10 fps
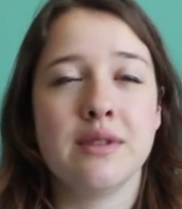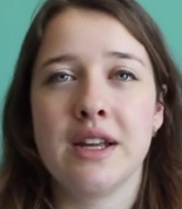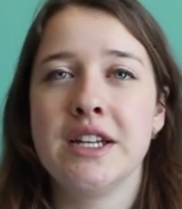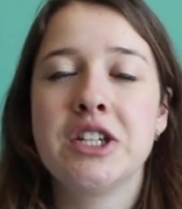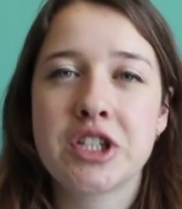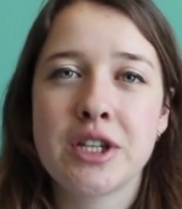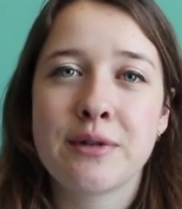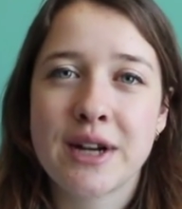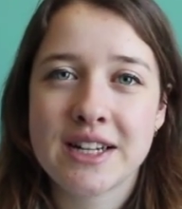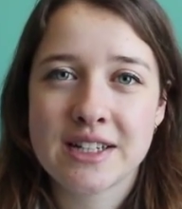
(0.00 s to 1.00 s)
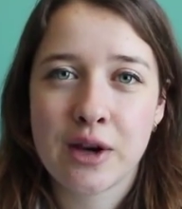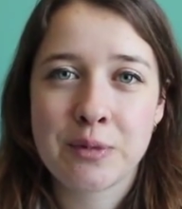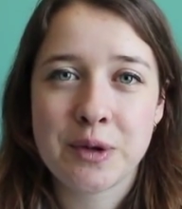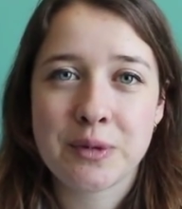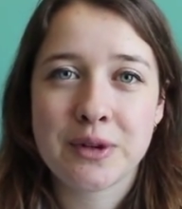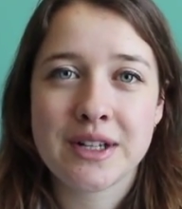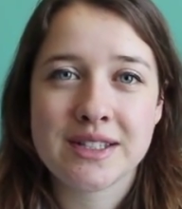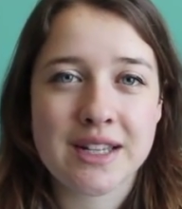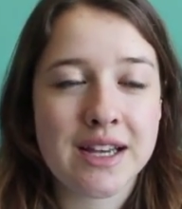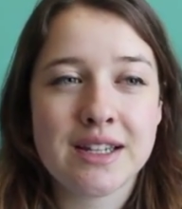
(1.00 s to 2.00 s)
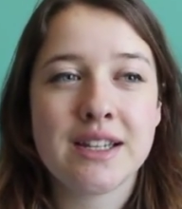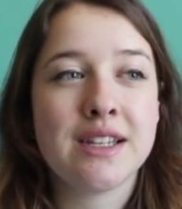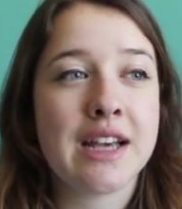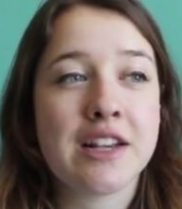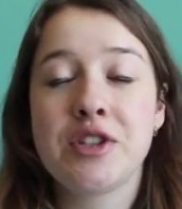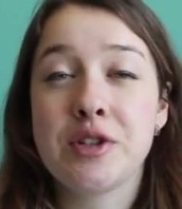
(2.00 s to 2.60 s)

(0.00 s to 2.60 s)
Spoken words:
Initially, what I tell people is that yes,